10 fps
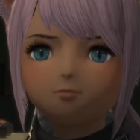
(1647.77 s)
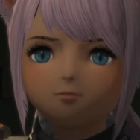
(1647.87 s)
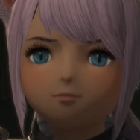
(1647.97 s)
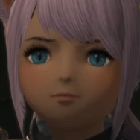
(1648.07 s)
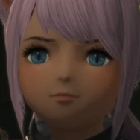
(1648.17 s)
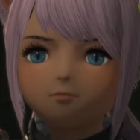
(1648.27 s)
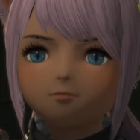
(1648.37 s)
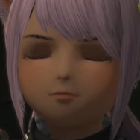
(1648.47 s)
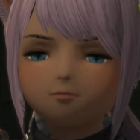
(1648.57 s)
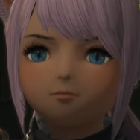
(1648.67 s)
Like,
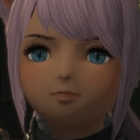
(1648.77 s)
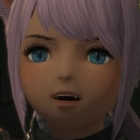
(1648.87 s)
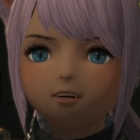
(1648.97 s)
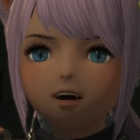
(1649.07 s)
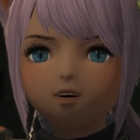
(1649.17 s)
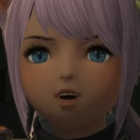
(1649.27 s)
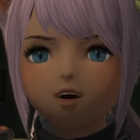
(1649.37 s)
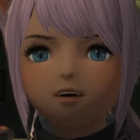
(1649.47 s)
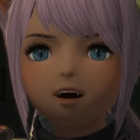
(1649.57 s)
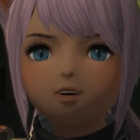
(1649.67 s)
right? Like, we're...
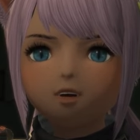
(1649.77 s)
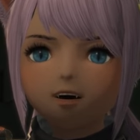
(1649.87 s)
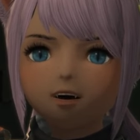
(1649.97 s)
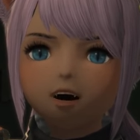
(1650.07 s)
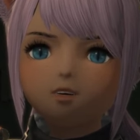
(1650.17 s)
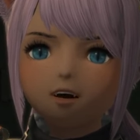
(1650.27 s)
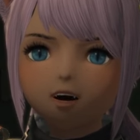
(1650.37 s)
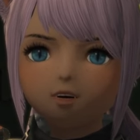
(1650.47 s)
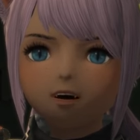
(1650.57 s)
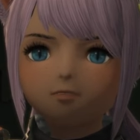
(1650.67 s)
Good luck,
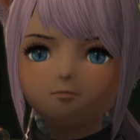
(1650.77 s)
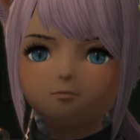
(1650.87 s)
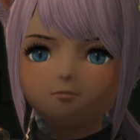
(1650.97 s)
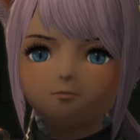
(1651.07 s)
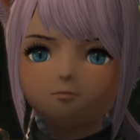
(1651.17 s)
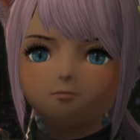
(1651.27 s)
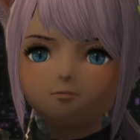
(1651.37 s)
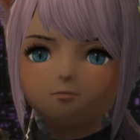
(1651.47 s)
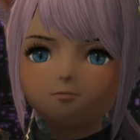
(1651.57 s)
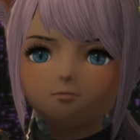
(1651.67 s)
Kane, and please be
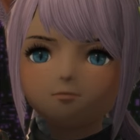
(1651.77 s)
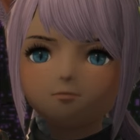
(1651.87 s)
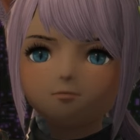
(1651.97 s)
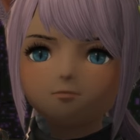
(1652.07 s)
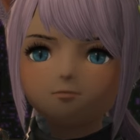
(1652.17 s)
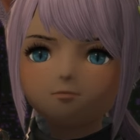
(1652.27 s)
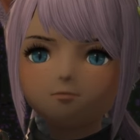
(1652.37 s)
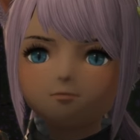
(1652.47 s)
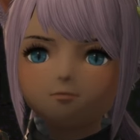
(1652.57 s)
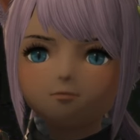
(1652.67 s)
careful. I